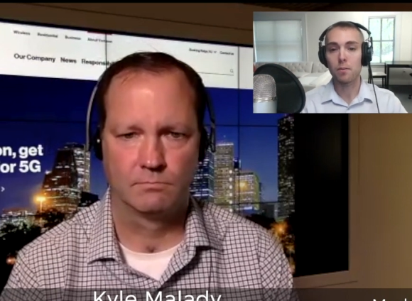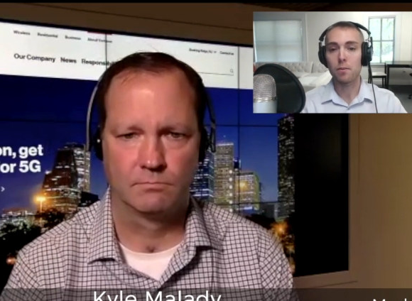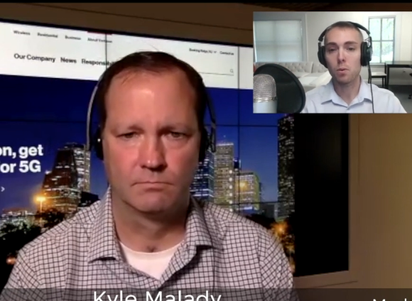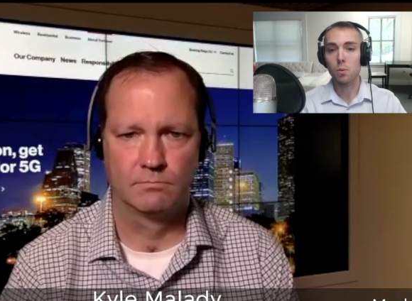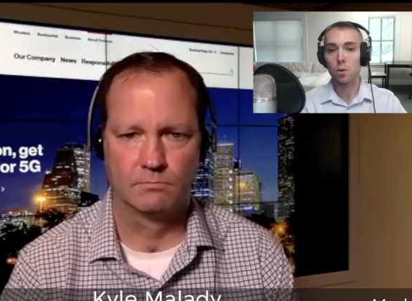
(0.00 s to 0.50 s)

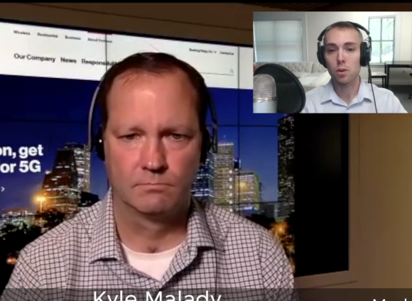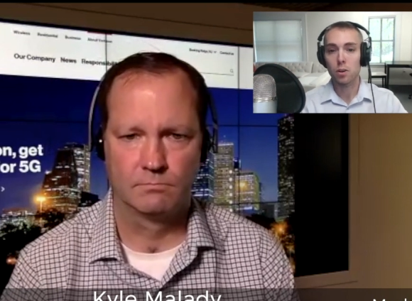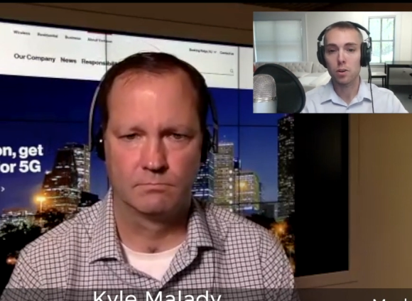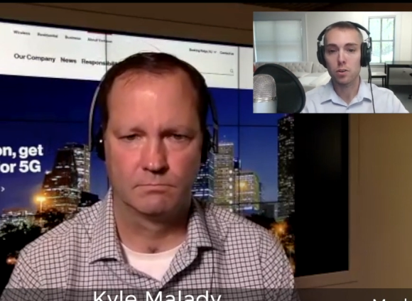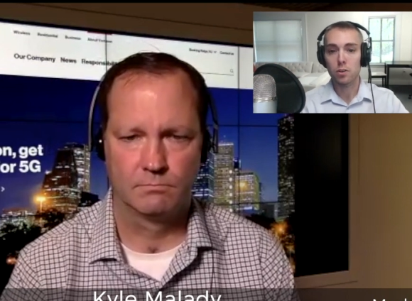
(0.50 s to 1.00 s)
Speaker 1: but if you
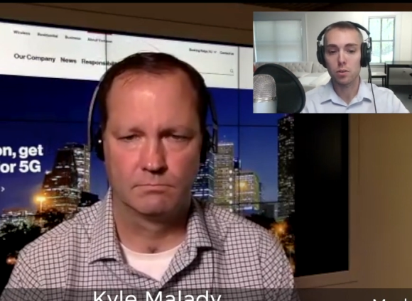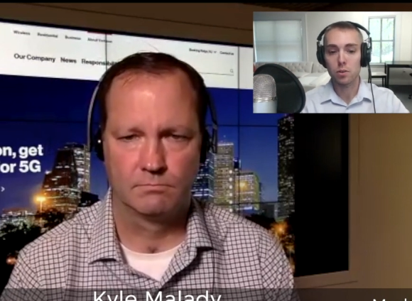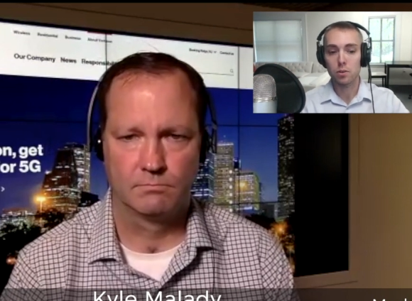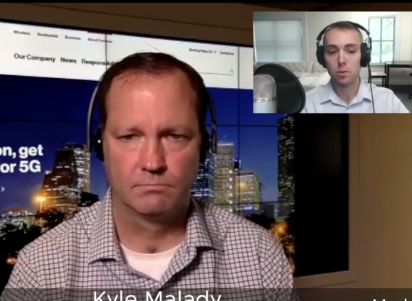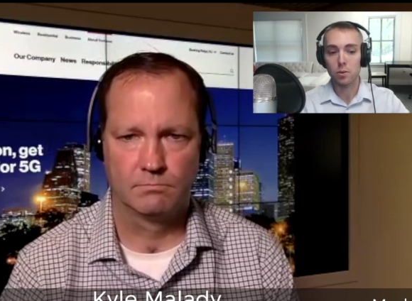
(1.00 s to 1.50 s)
were
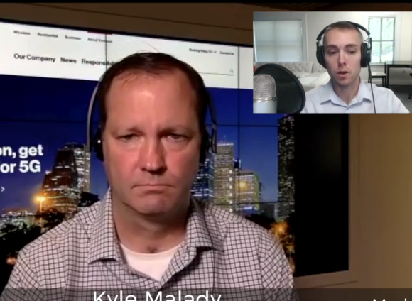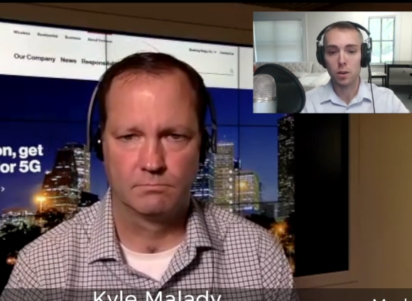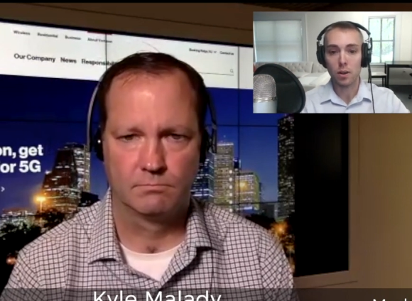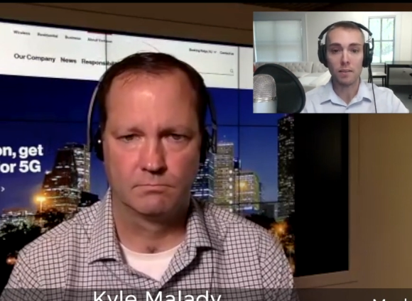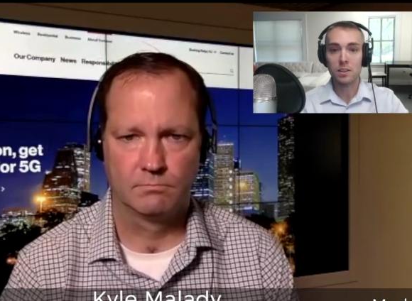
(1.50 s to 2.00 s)

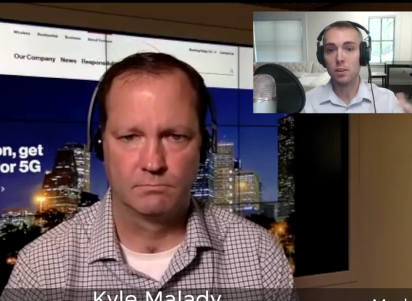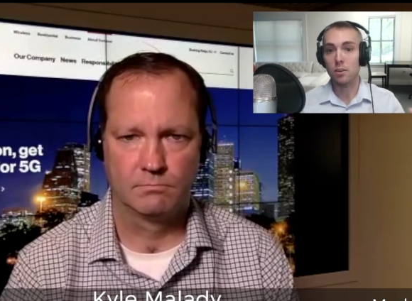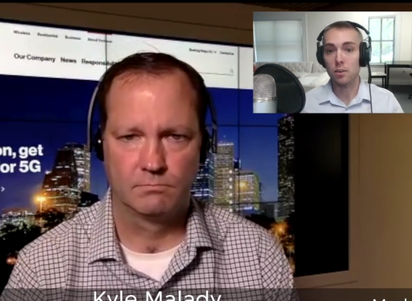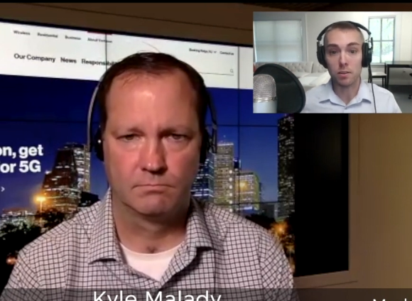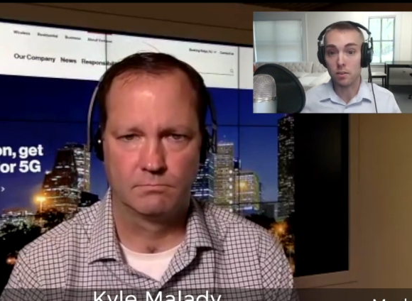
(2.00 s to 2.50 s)
to,
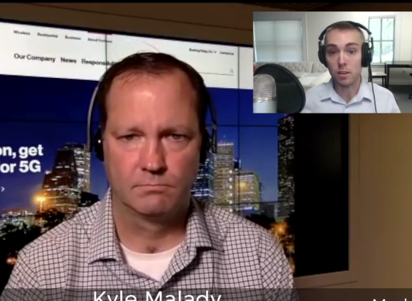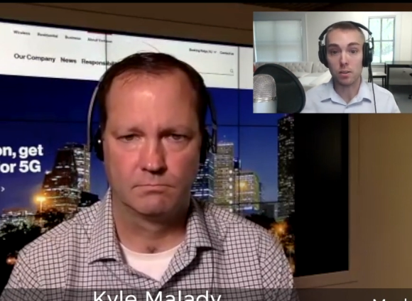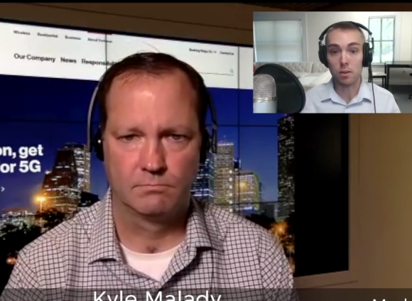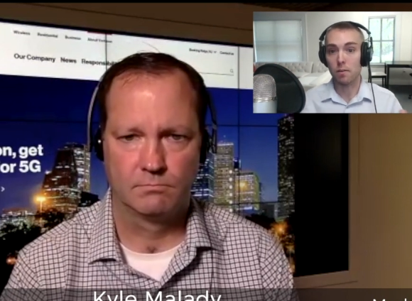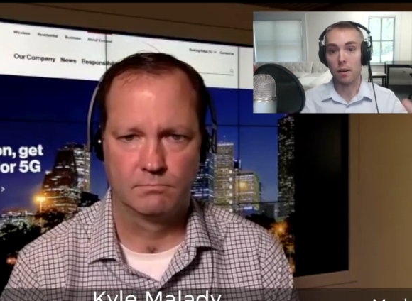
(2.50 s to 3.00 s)
obviously you're the
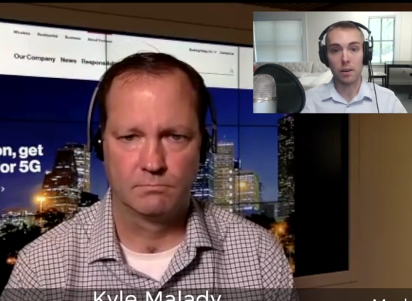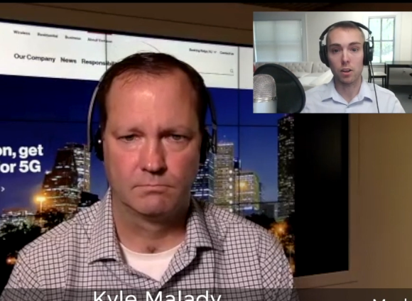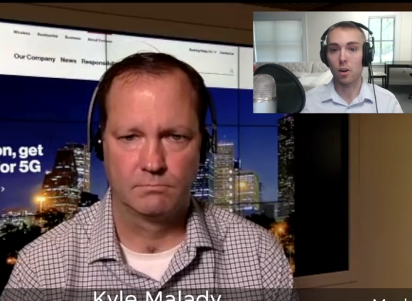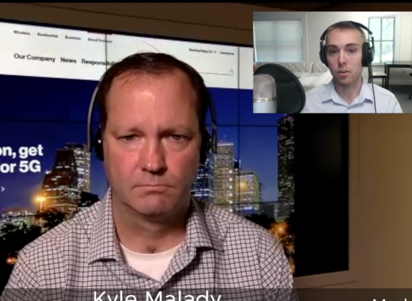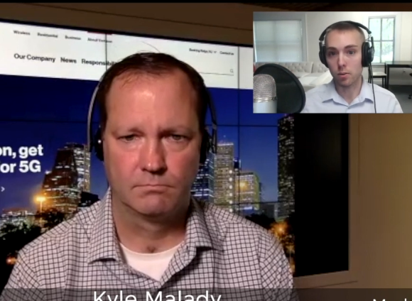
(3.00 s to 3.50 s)
C T O of a
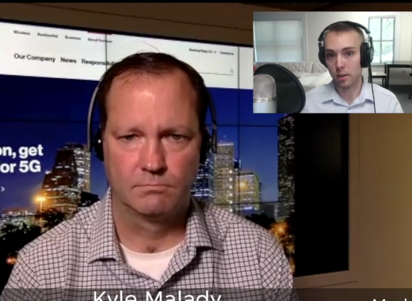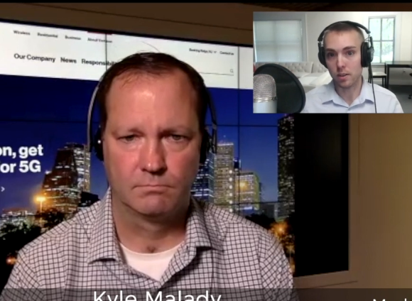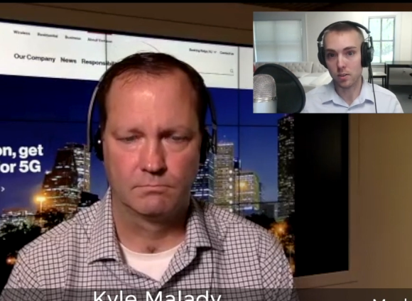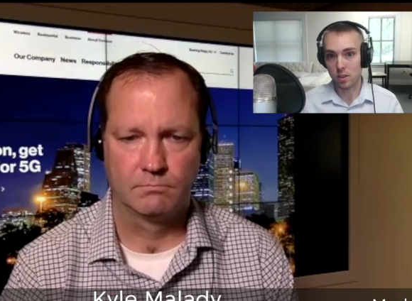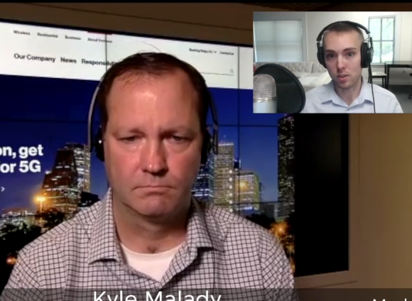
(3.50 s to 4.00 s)
very large
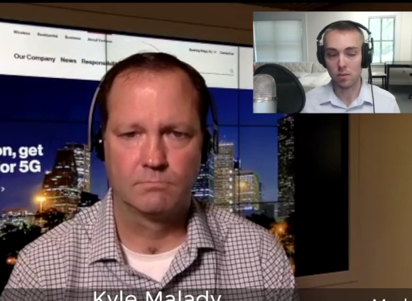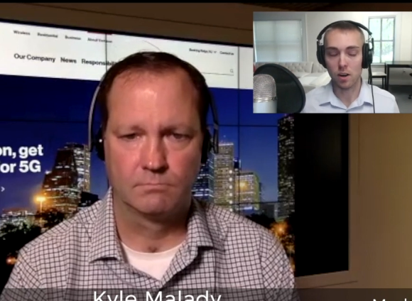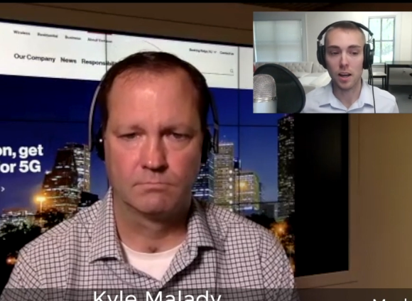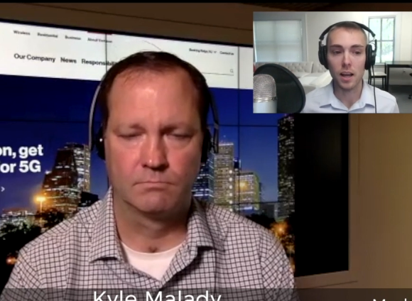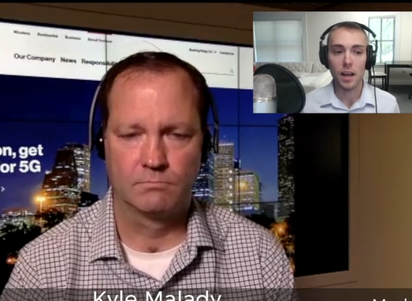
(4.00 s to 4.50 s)

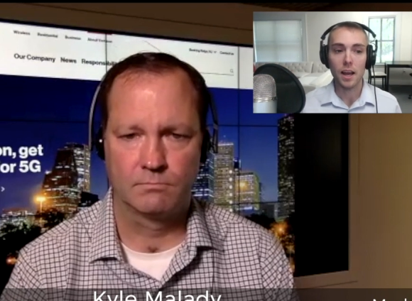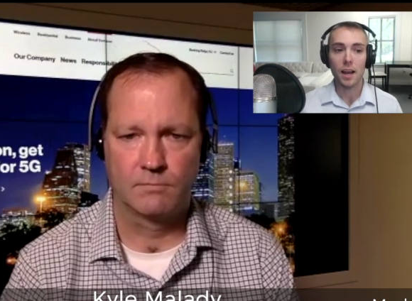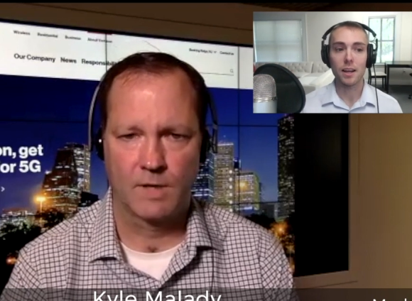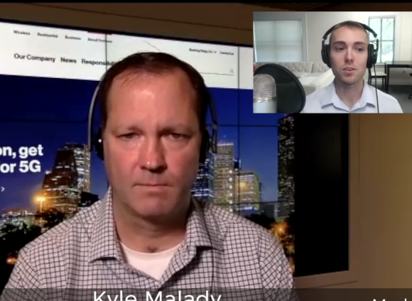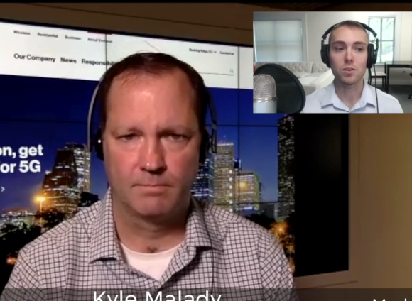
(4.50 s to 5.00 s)
organization, right?
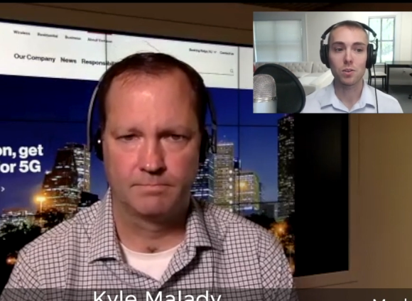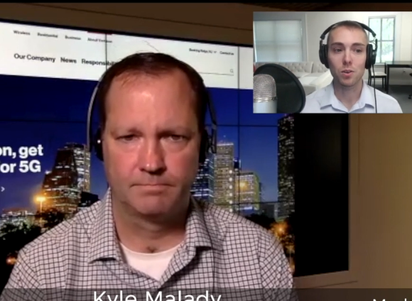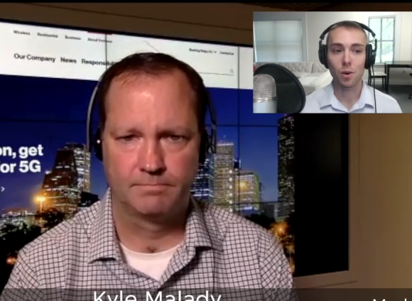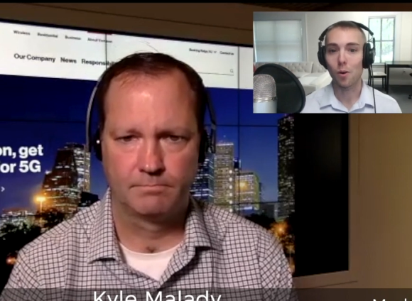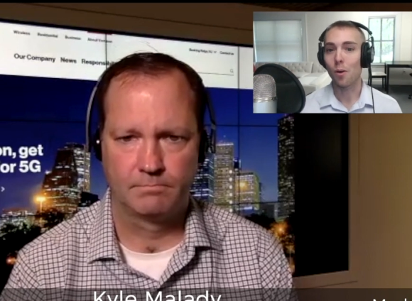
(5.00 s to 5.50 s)
Mm-hmm. And
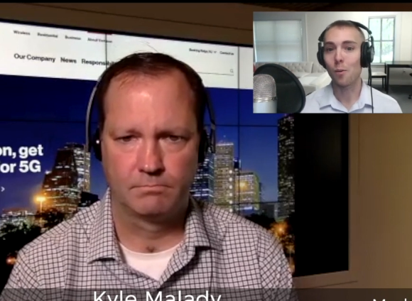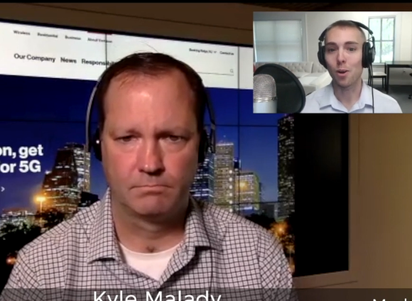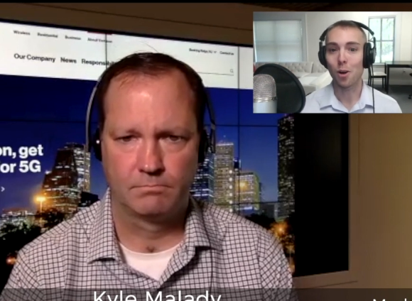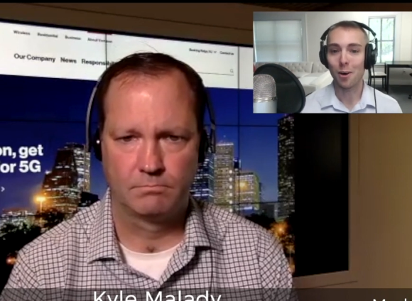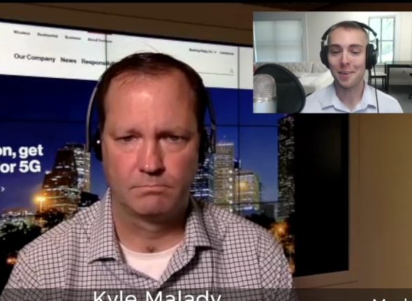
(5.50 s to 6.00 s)

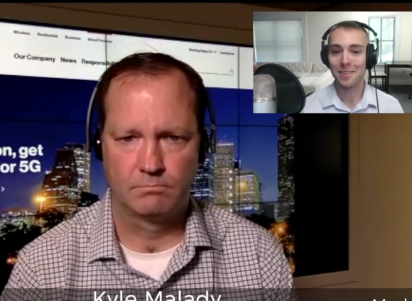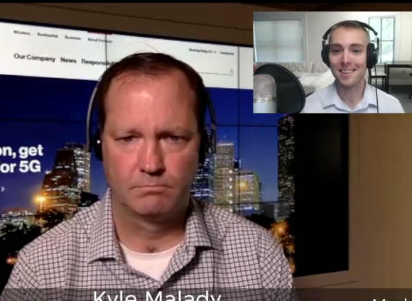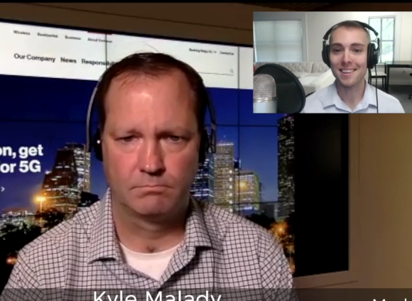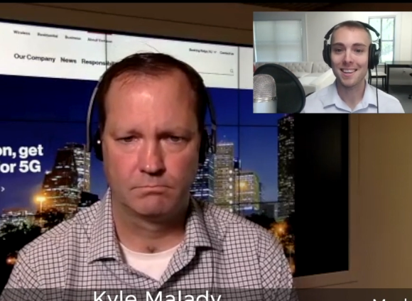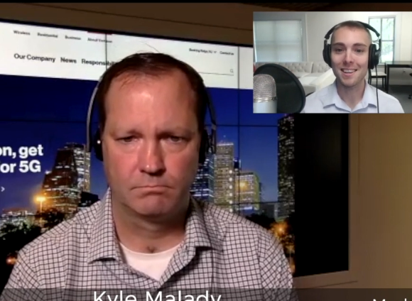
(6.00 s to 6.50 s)
so what
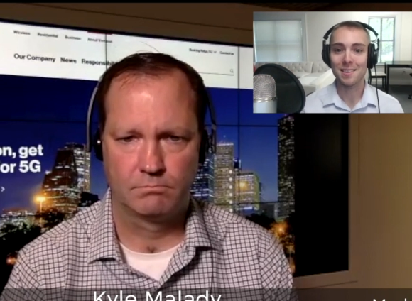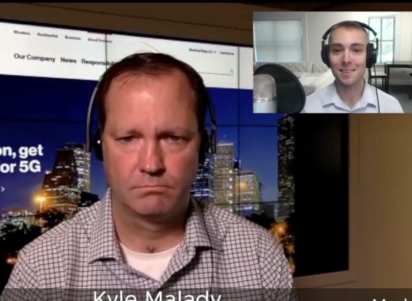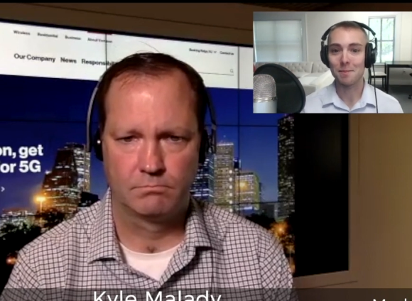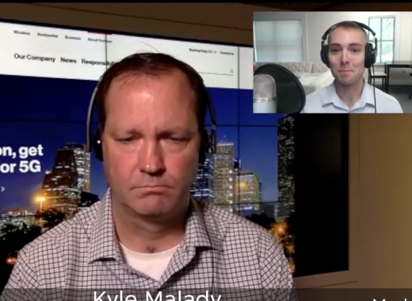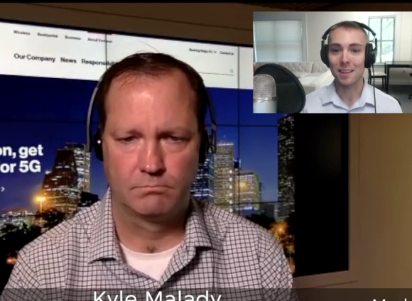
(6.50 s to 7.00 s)
all
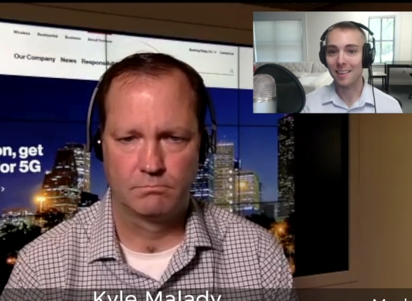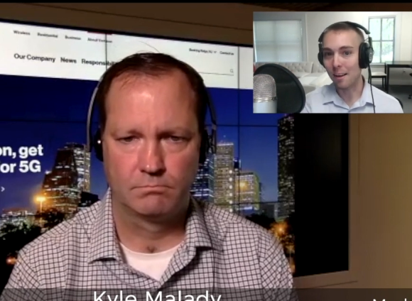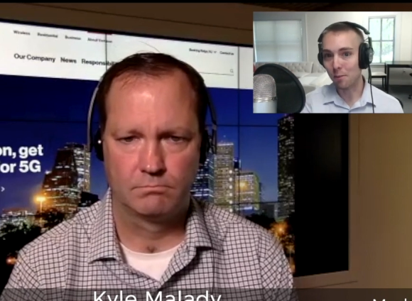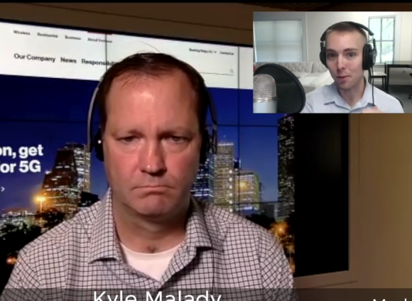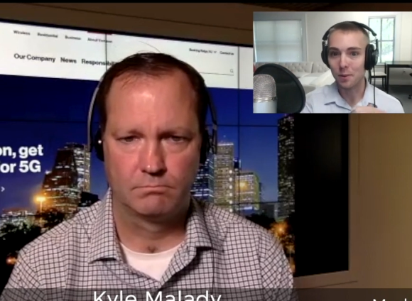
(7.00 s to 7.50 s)
the, the
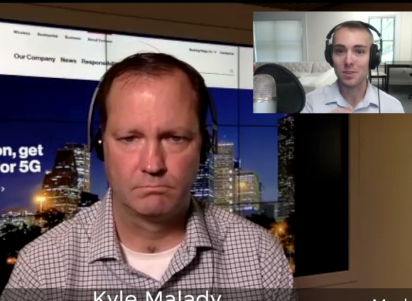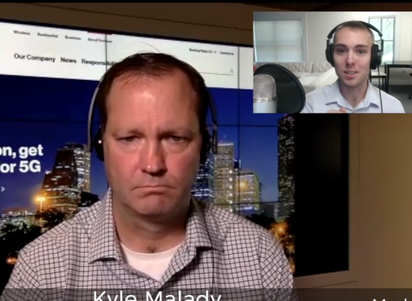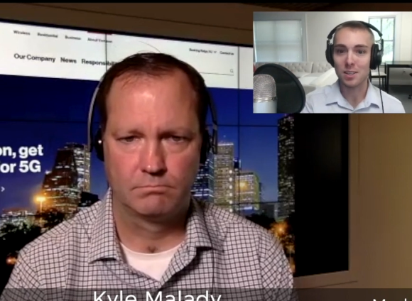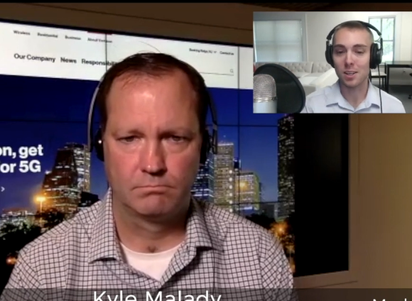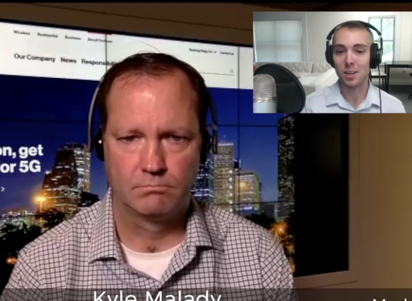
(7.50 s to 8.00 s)

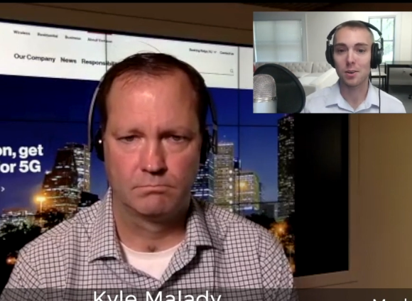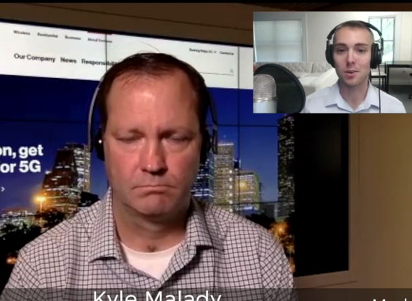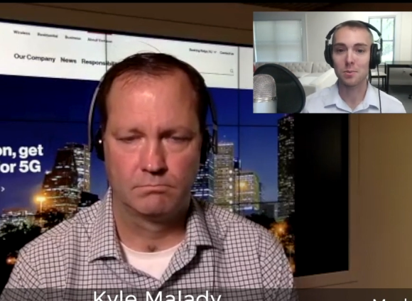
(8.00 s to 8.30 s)
mid-level C T